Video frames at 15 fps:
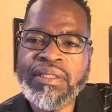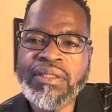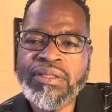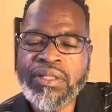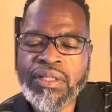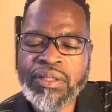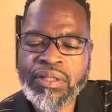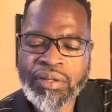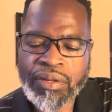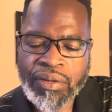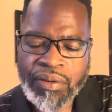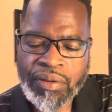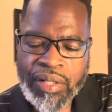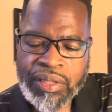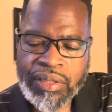to
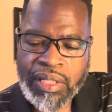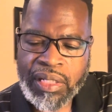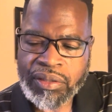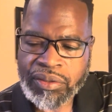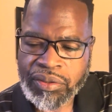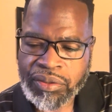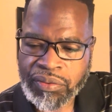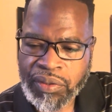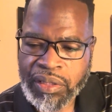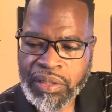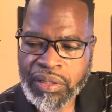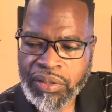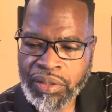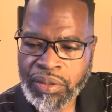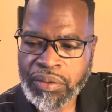encourage and
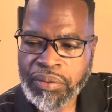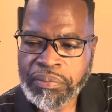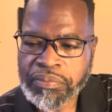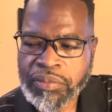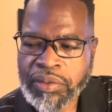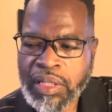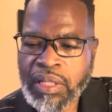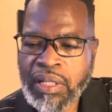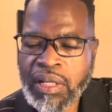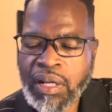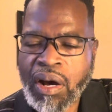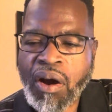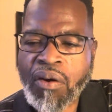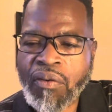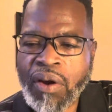strengthen you.
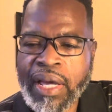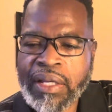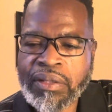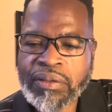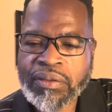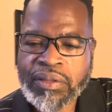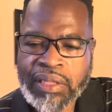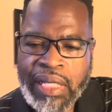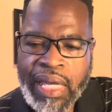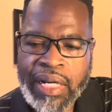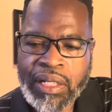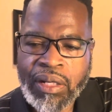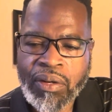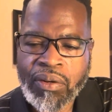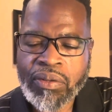All right, gotta
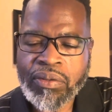go.